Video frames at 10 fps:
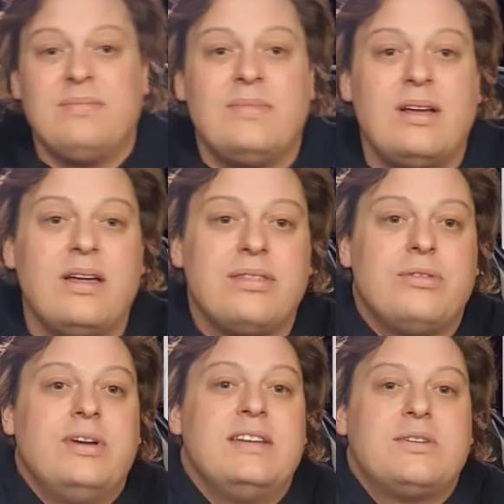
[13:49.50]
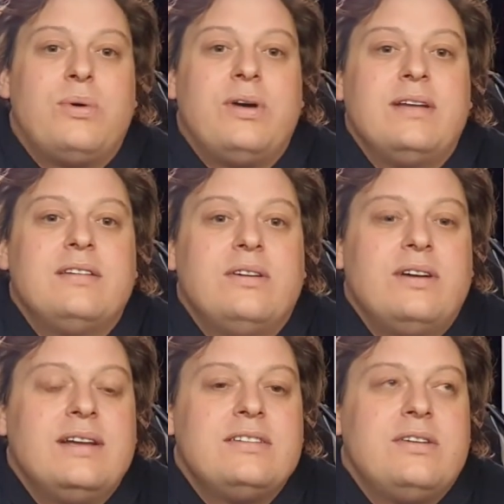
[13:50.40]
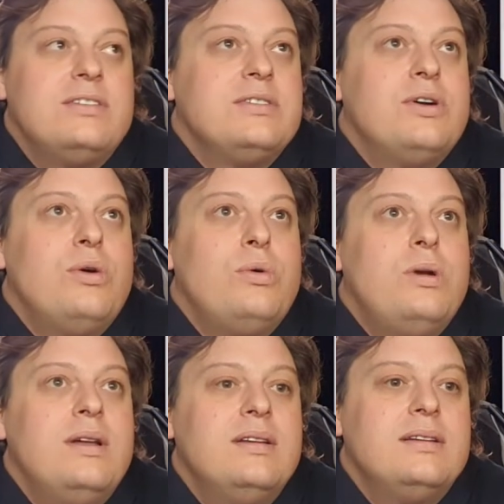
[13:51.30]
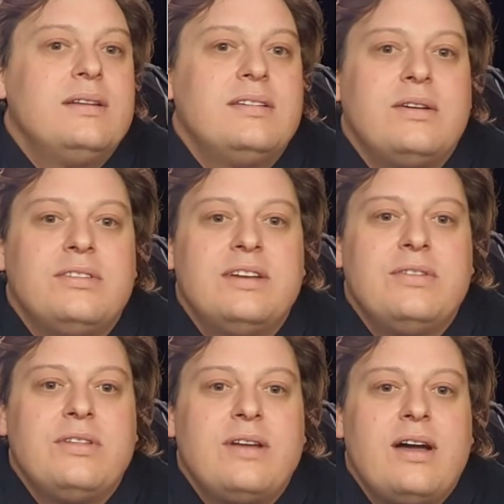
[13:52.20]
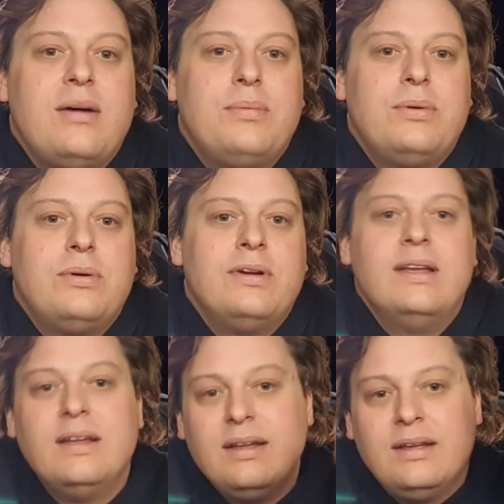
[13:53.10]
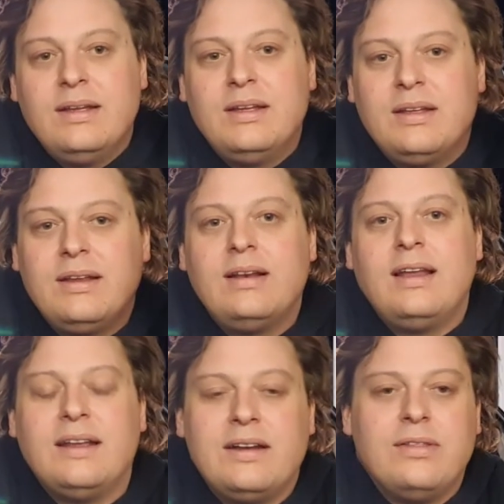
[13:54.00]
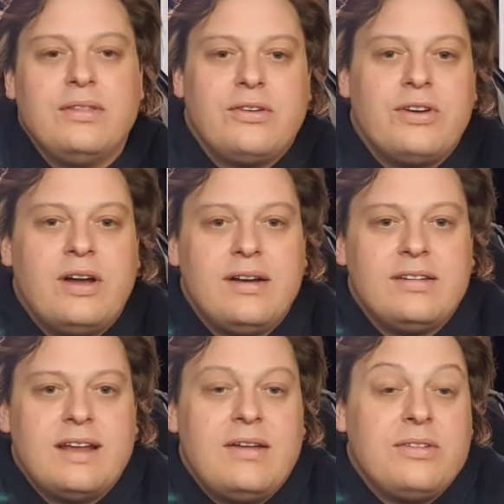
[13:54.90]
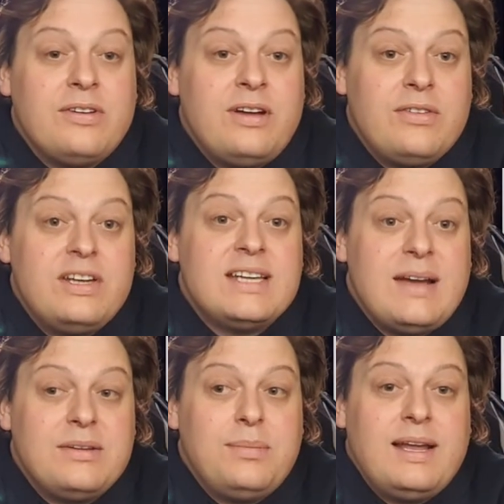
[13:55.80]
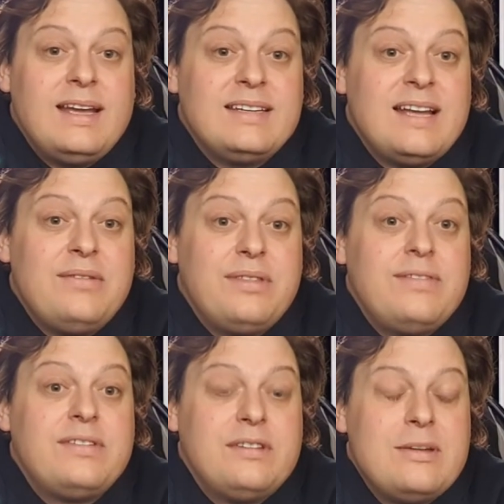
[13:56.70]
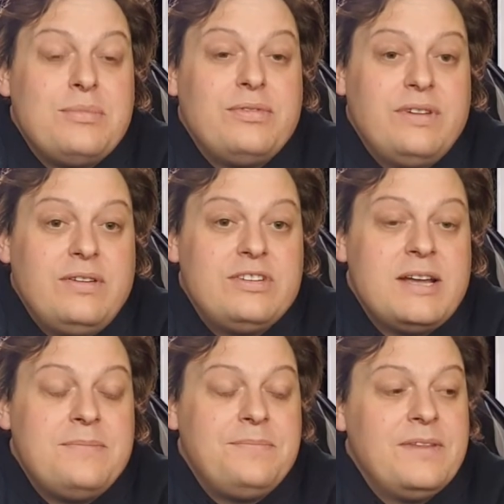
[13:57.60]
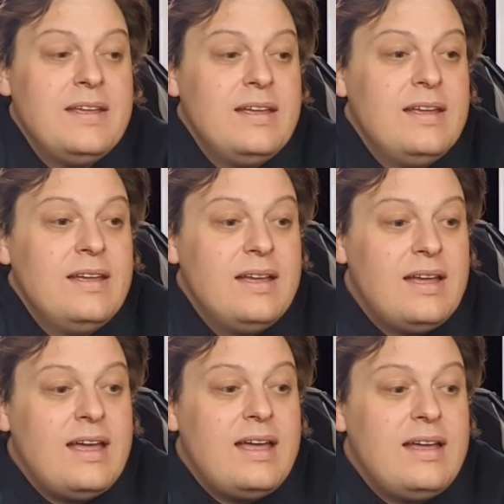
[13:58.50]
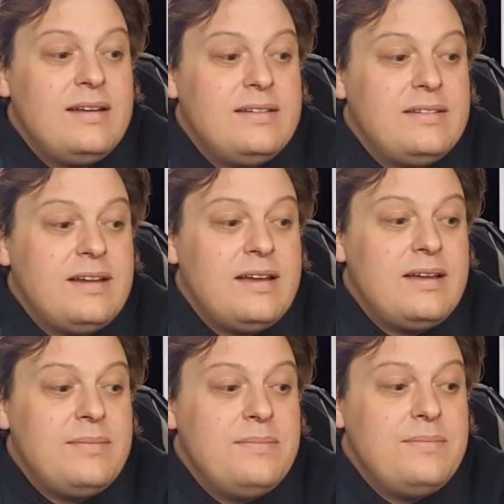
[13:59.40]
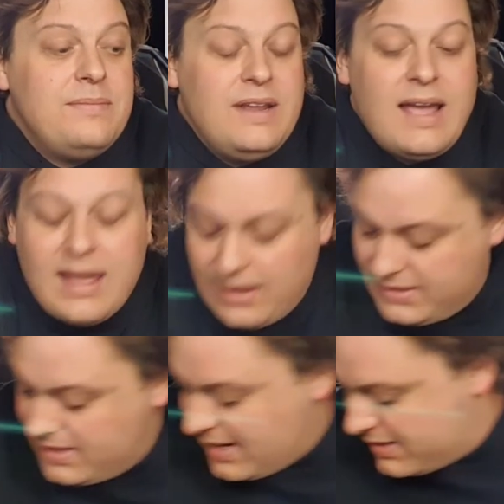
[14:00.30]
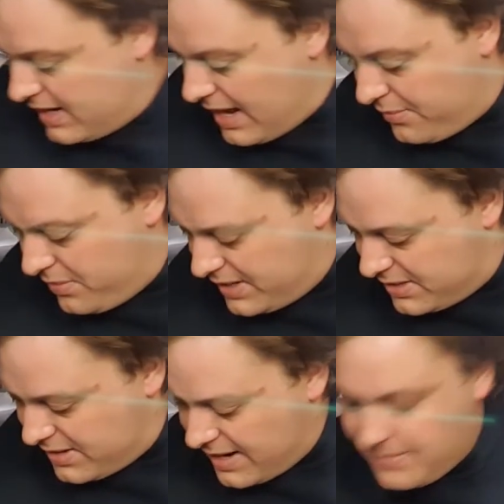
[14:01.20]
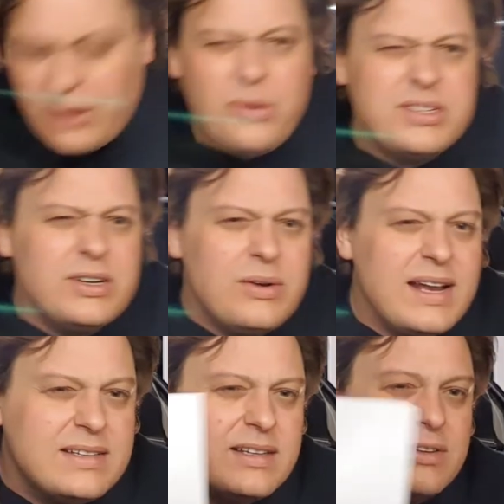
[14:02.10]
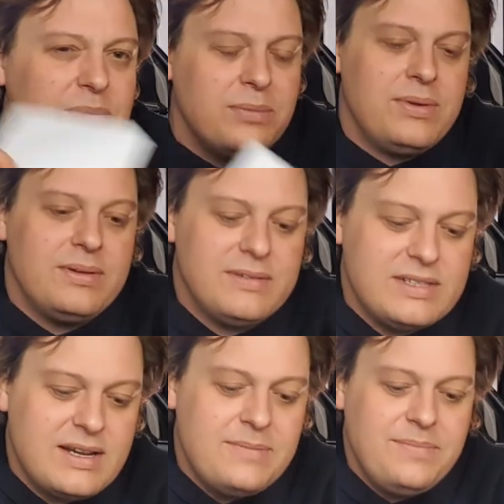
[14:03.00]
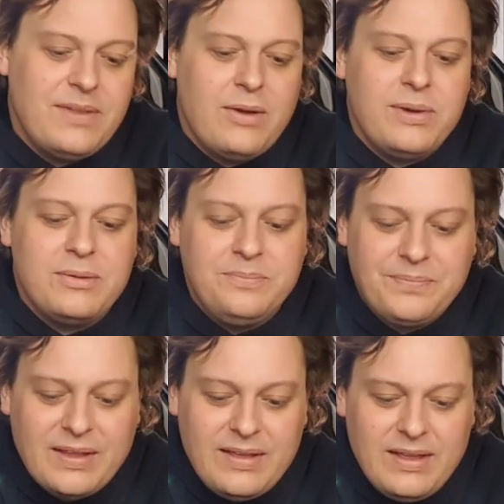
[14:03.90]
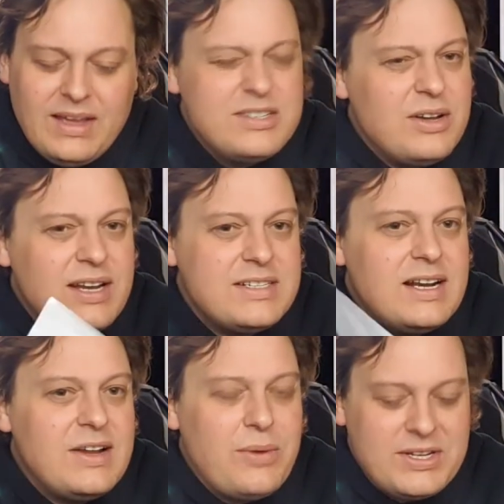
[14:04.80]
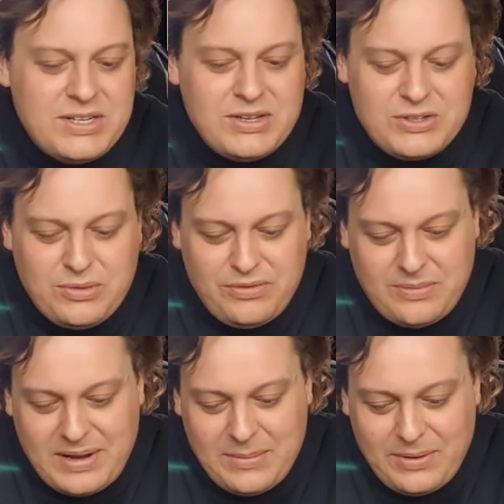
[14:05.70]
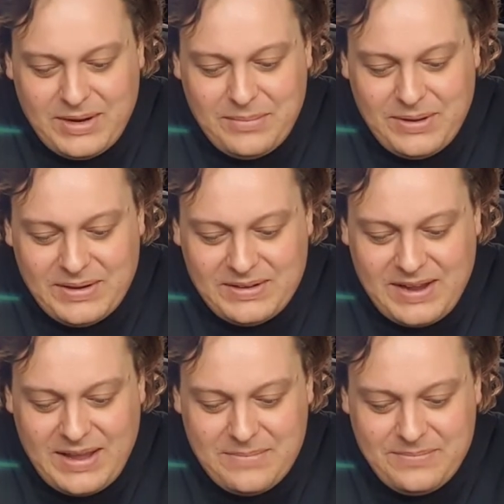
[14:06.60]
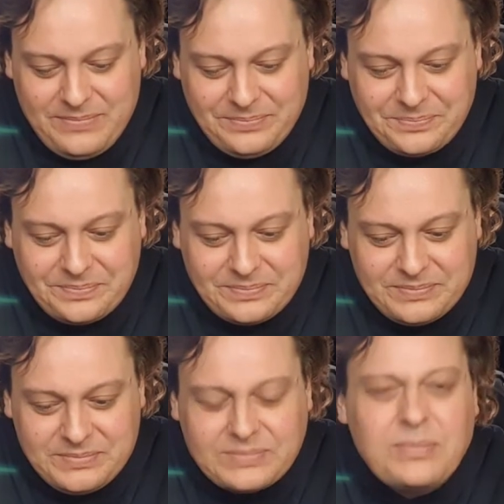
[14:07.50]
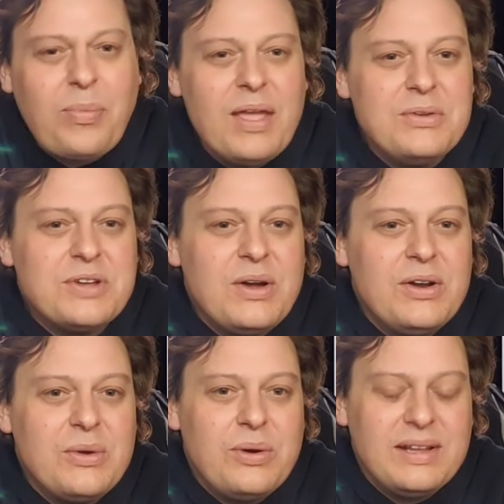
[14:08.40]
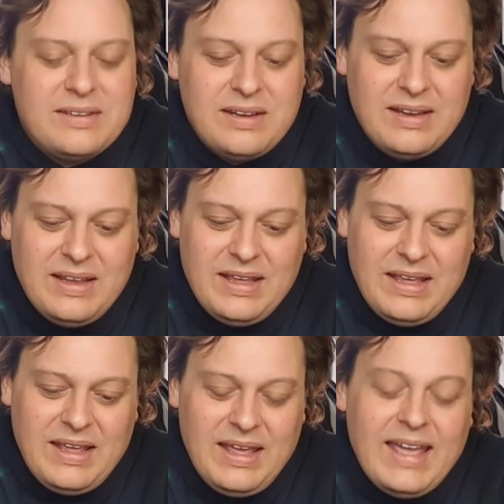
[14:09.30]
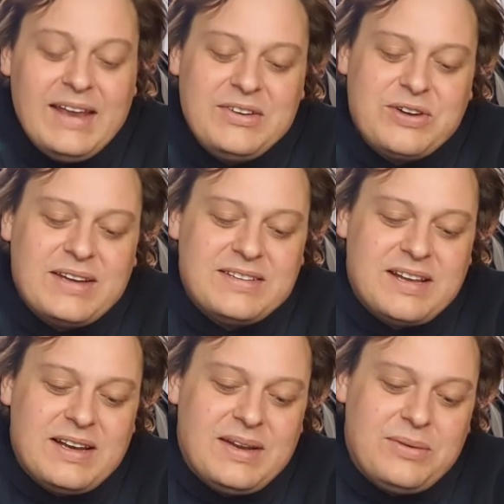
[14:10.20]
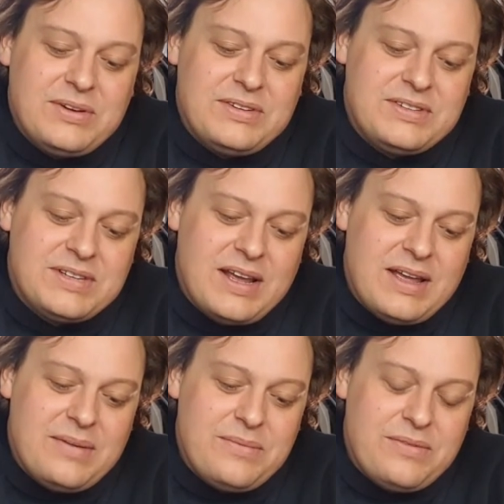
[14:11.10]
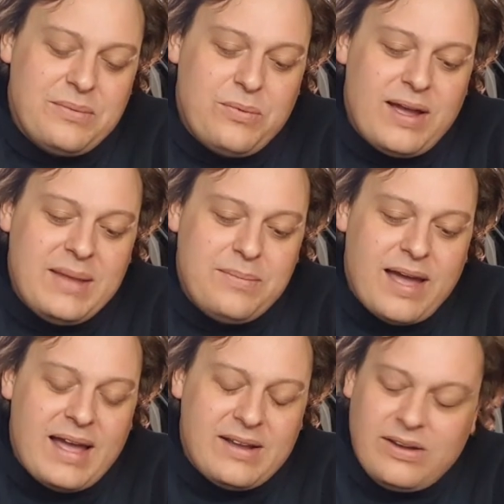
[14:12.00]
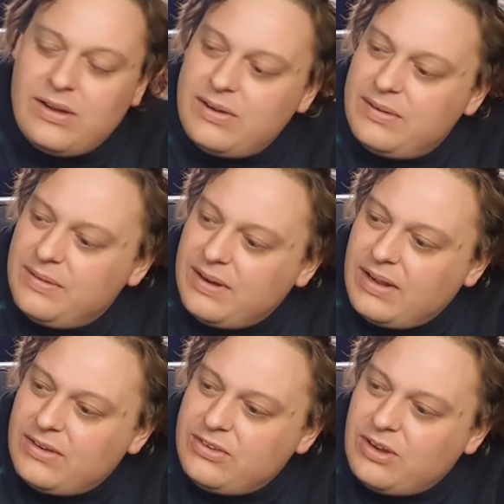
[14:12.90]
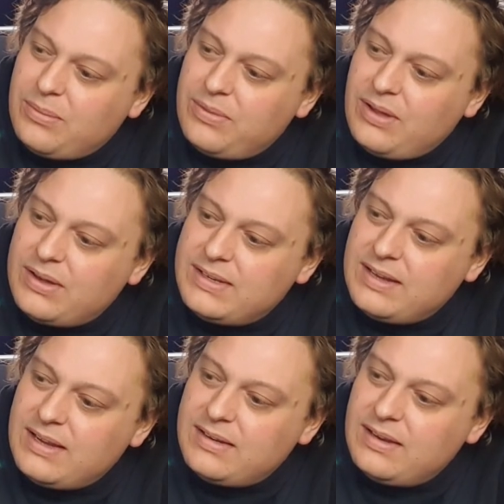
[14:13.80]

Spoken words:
I thought, it's quiet tonight, it's nice and cool, so I'll sit under the carport, let you know that the Granada's out. The Granada is out to play, it's out for the foreseeable future. And yeah, I did actually have, it's on here, I wasn't going to this one, but I will. It's not necessarily a question that's come from anybody, but it's kind of quite interesting. It was from way back on a job that I did.